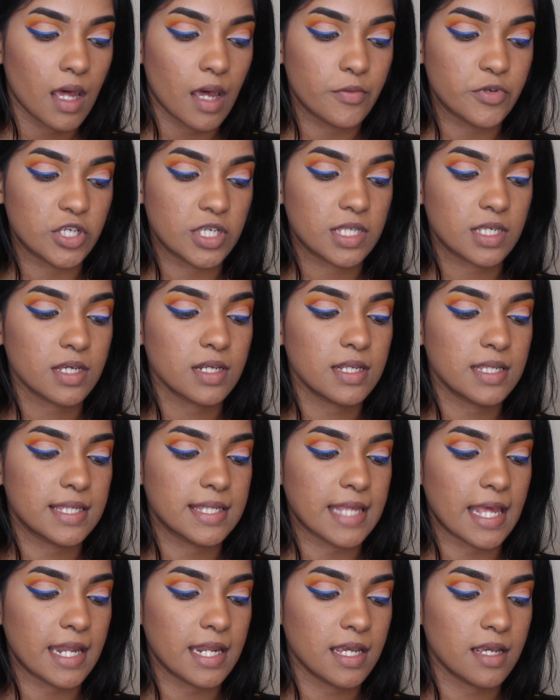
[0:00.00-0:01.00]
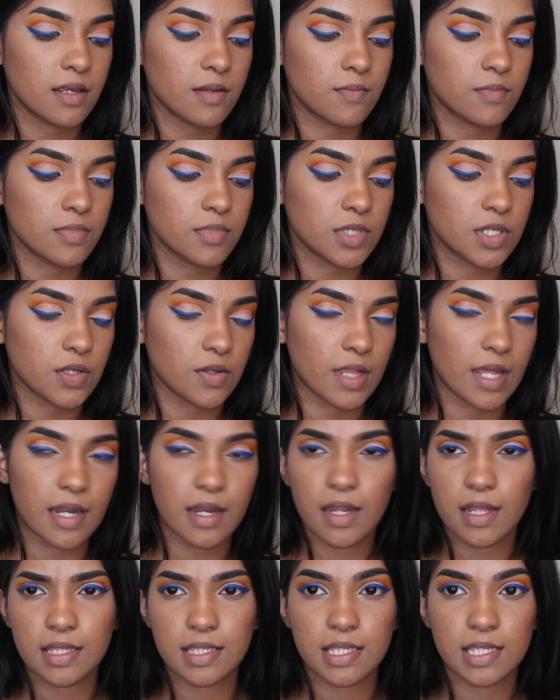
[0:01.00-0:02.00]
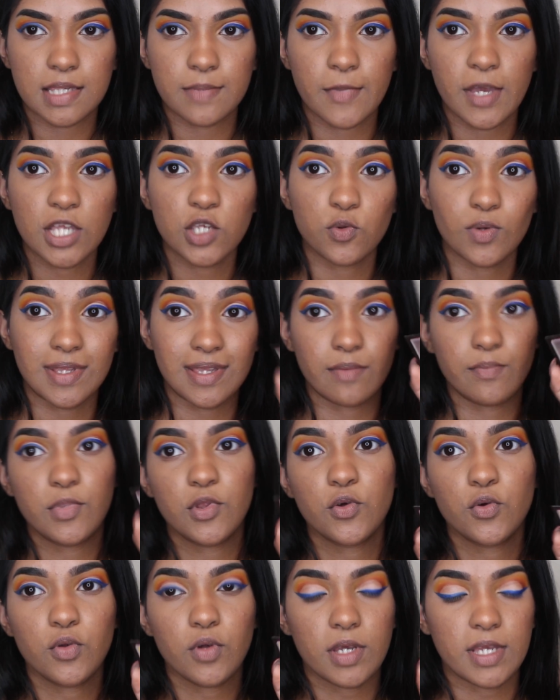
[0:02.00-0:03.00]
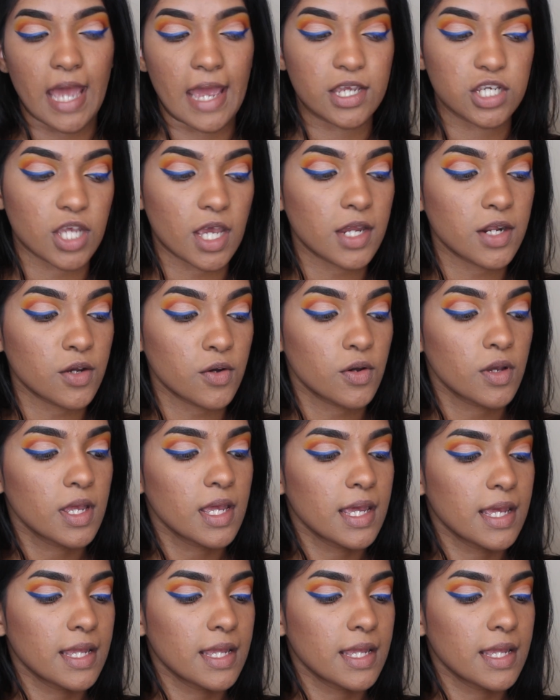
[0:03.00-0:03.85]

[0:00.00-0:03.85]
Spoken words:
I'm just going to set it so that it doesn't smudge with some blue eyeshadow.